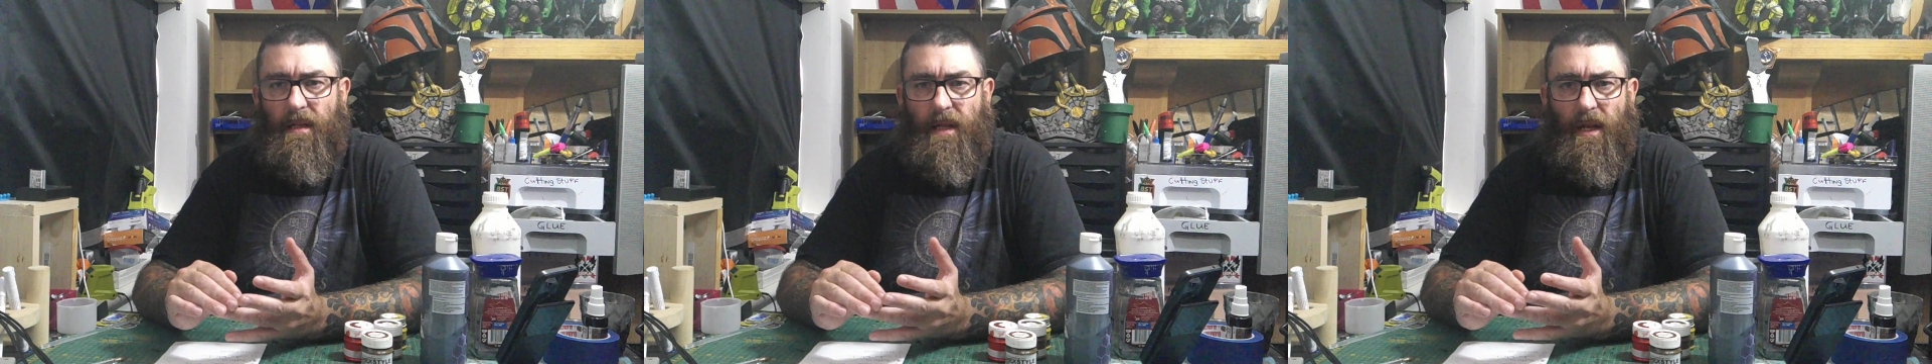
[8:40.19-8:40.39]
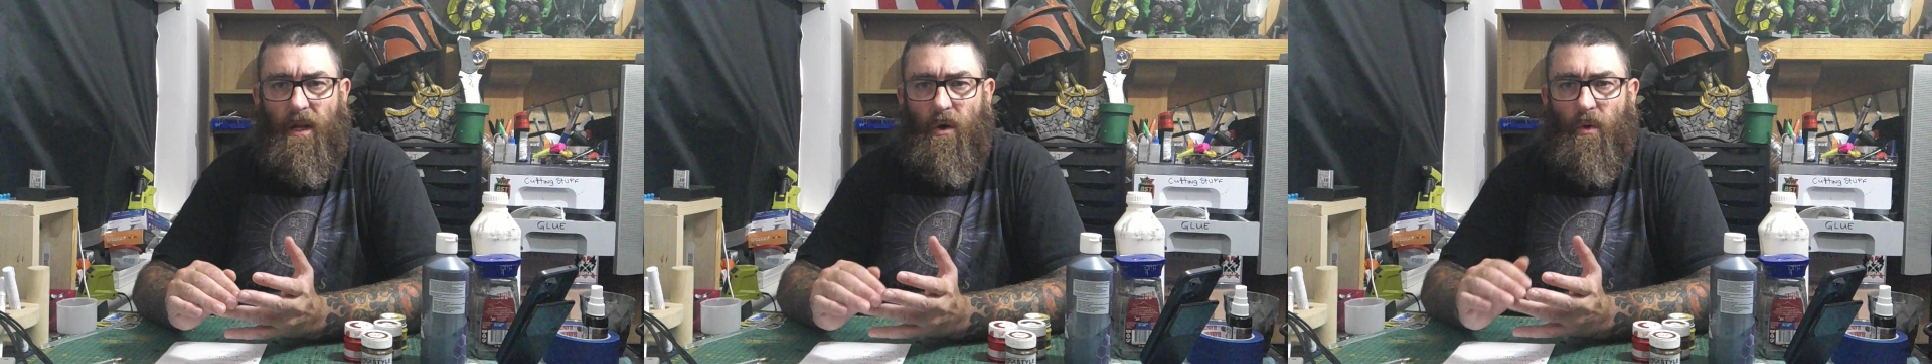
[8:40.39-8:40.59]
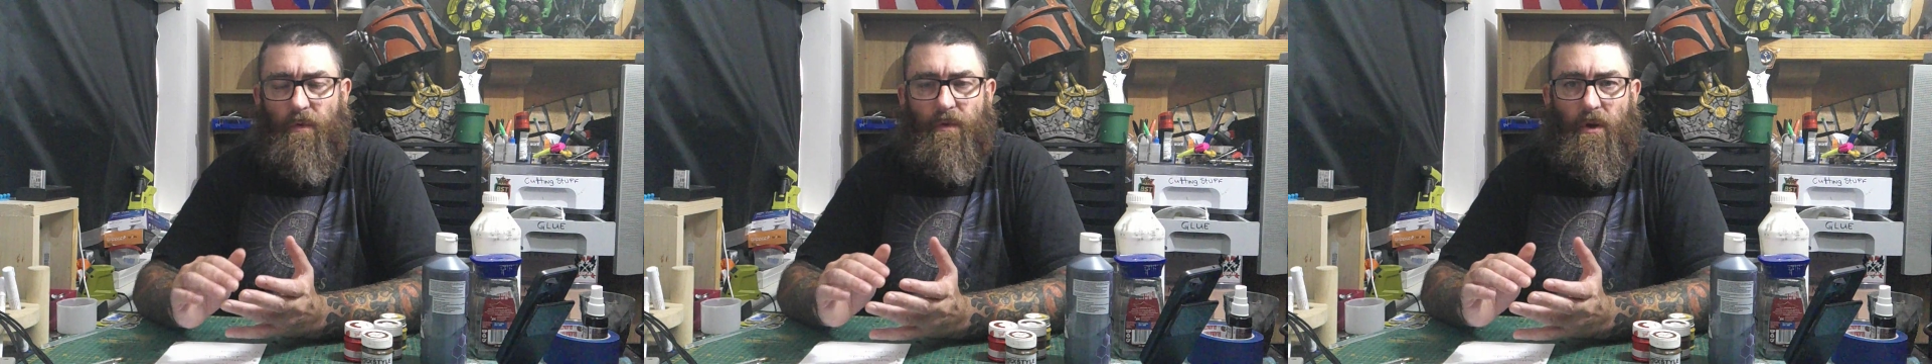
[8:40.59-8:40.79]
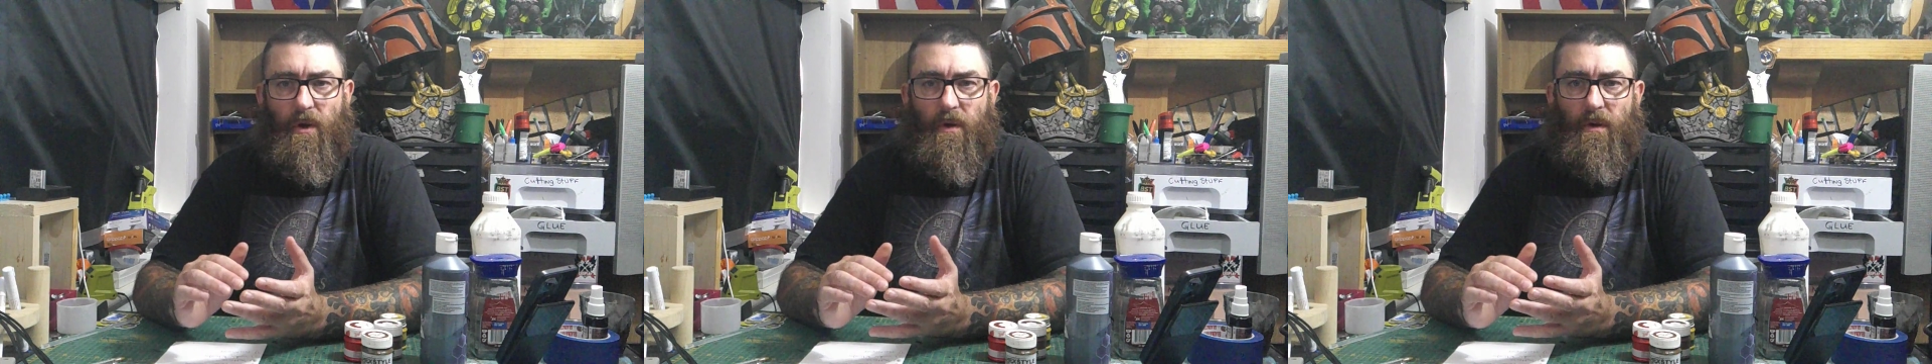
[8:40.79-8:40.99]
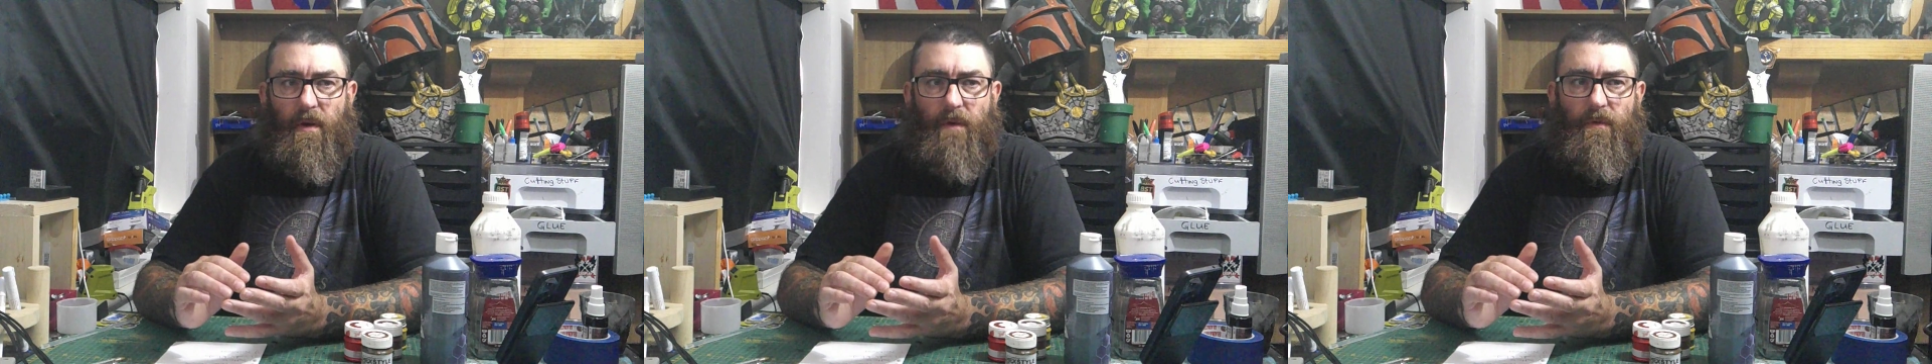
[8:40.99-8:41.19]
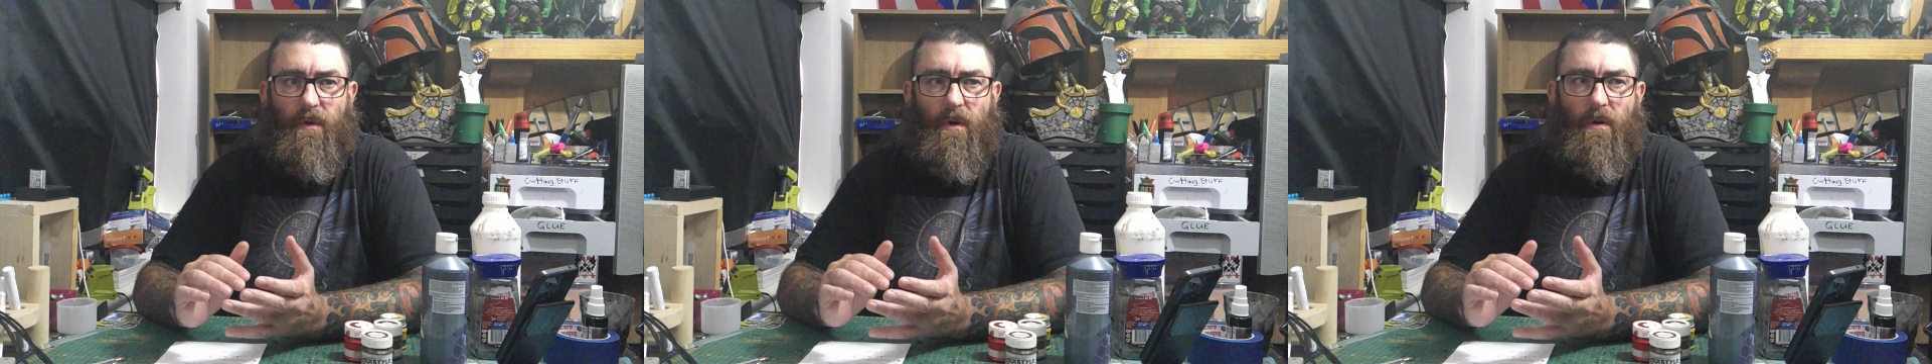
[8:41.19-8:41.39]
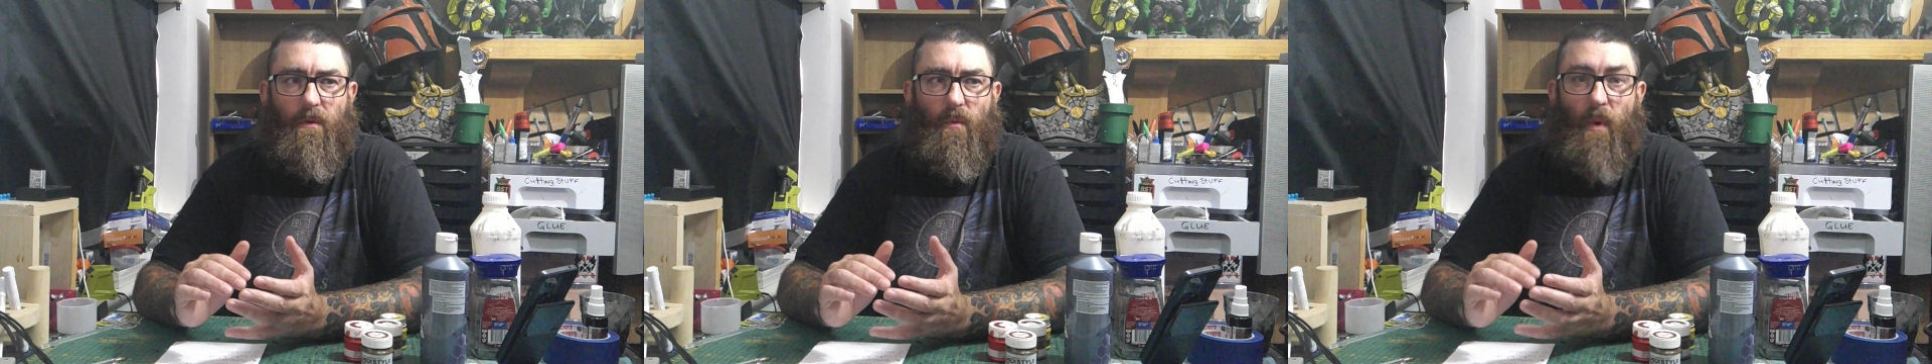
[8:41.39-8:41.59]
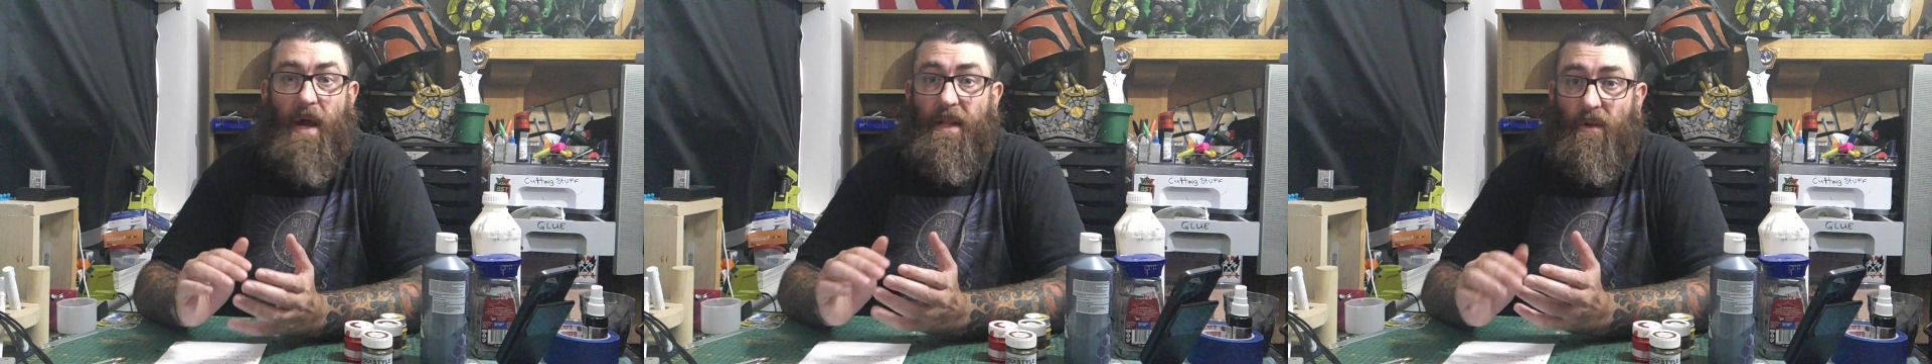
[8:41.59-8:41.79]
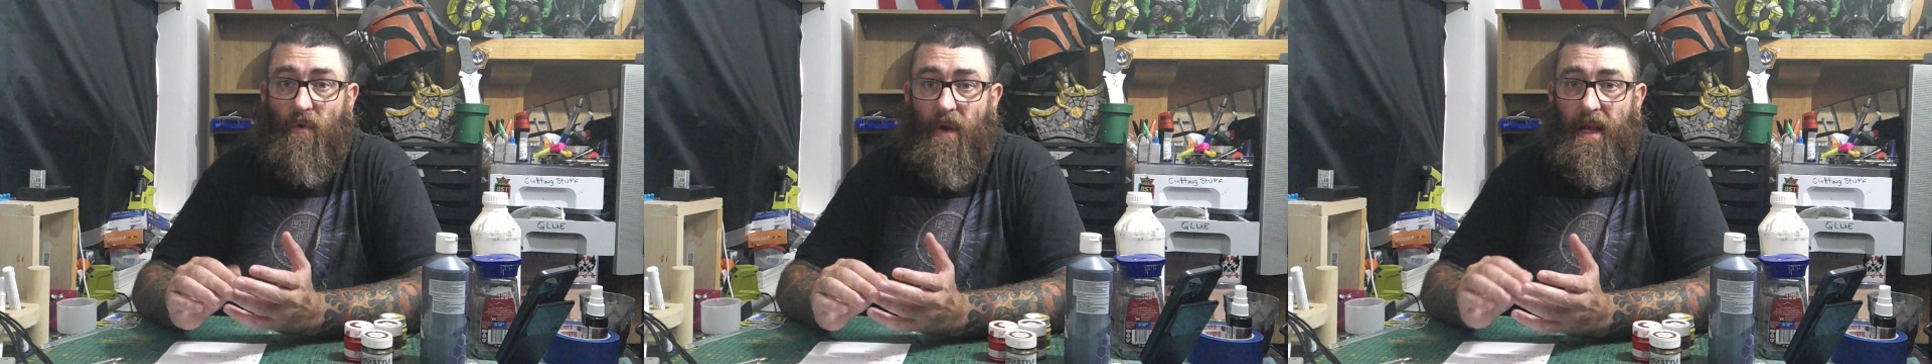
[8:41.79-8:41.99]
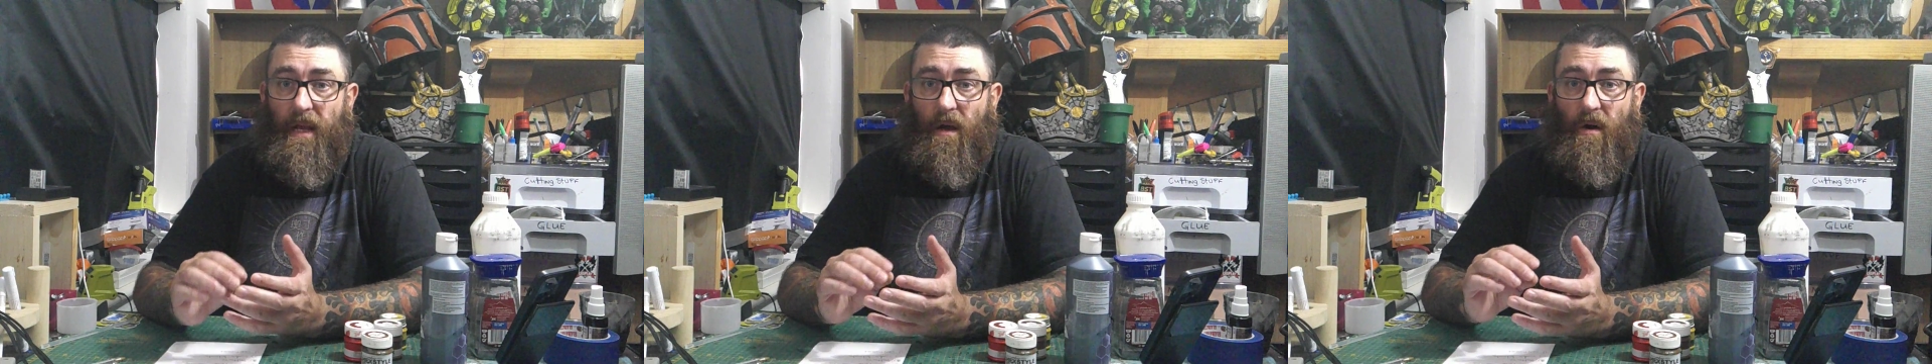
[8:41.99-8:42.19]
you know, if you're
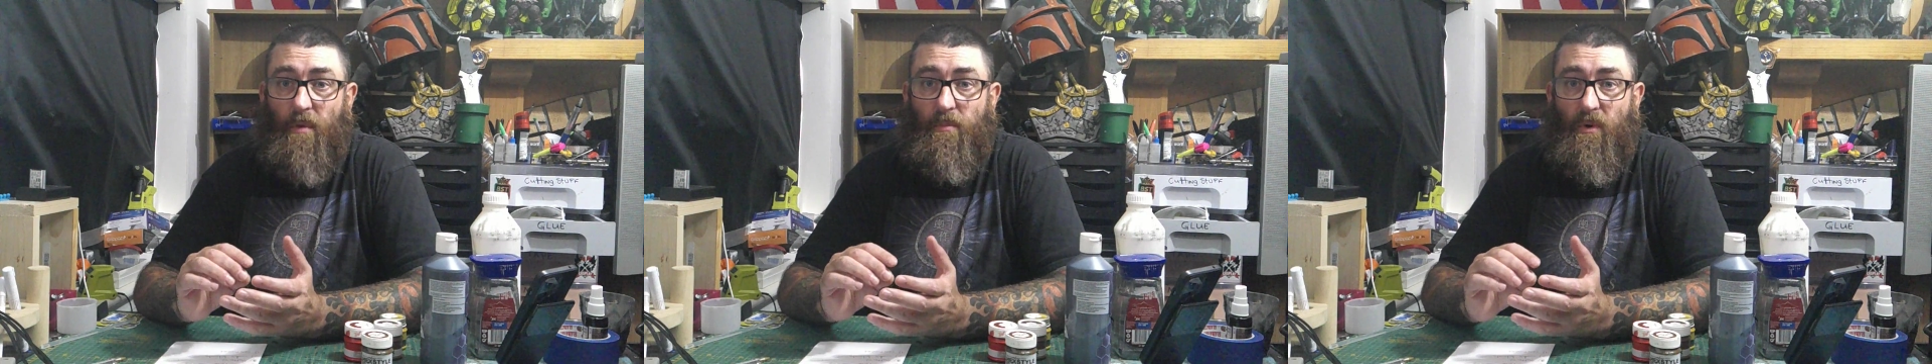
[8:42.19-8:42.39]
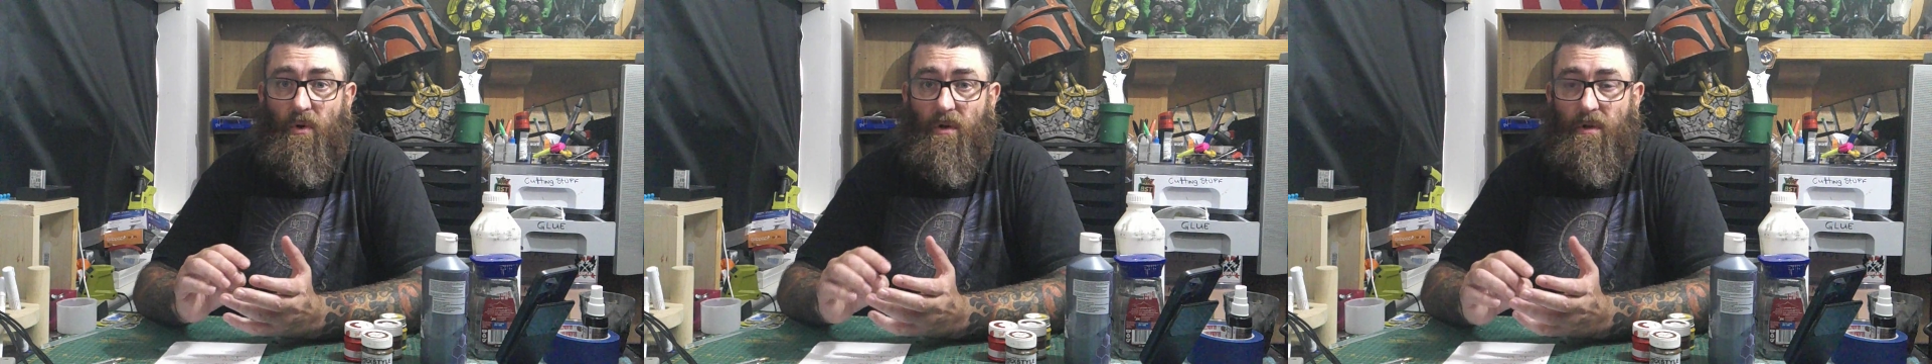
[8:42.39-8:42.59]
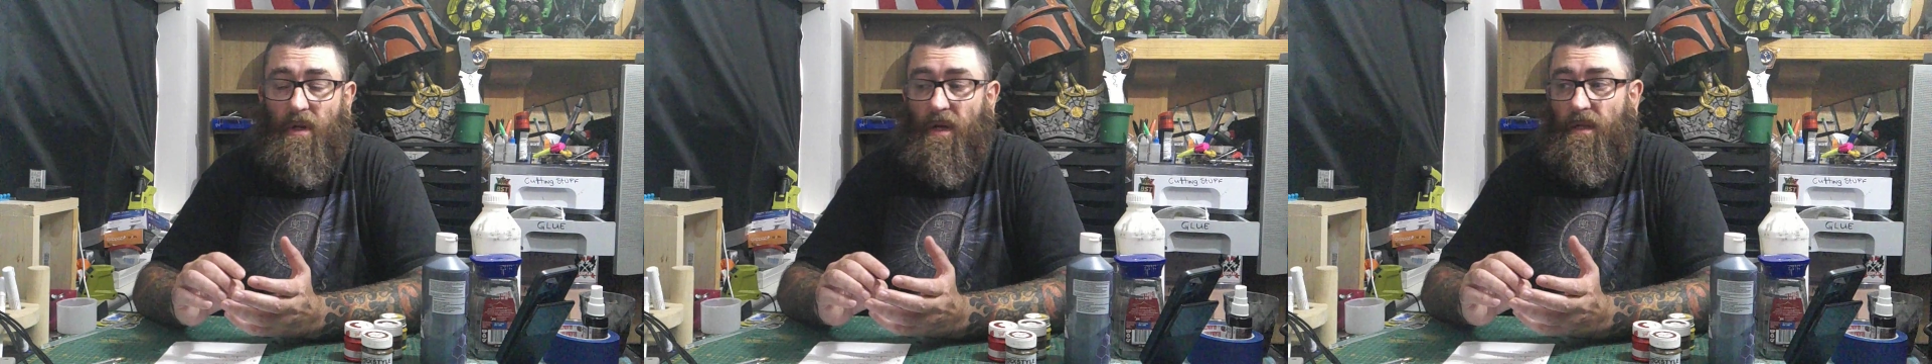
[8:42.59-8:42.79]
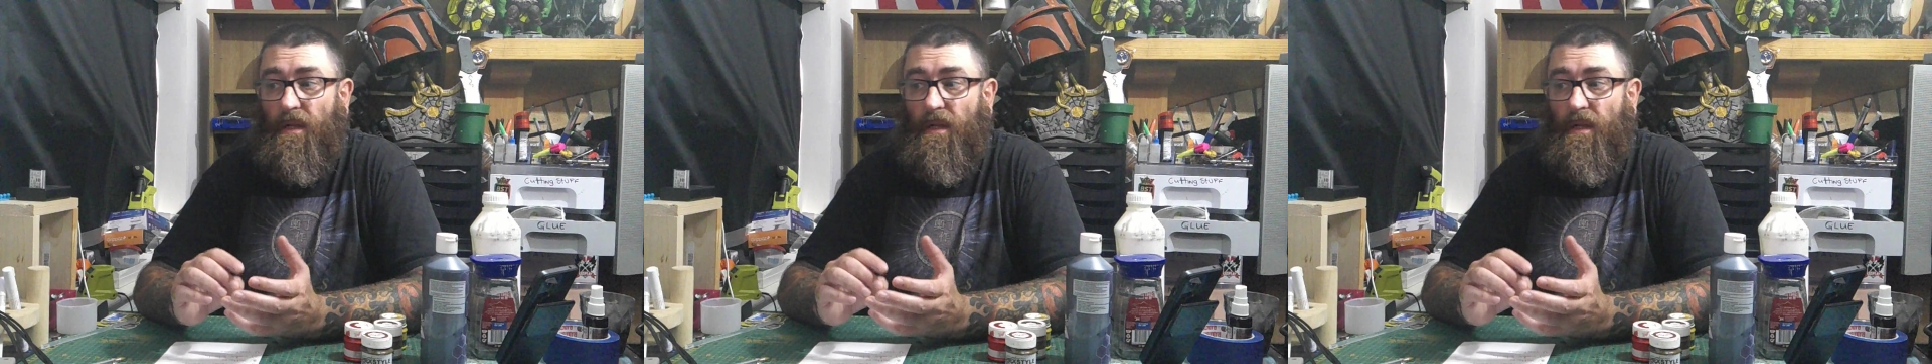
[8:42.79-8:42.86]
weathering or putting on,